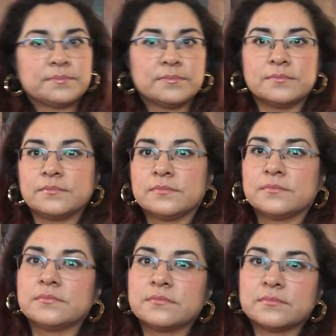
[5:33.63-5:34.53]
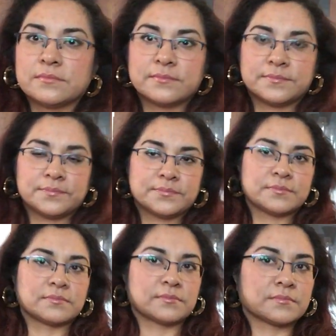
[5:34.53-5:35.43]

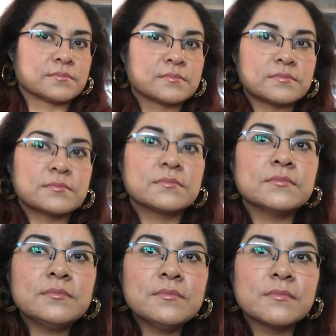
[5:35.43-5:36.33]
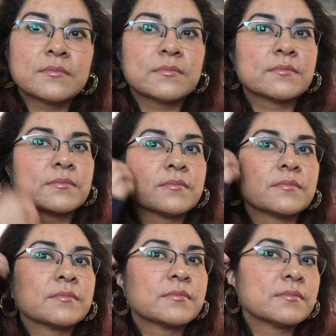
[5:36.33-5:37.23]

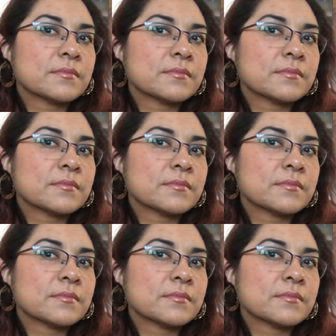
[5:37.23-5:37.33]
Nothing is said.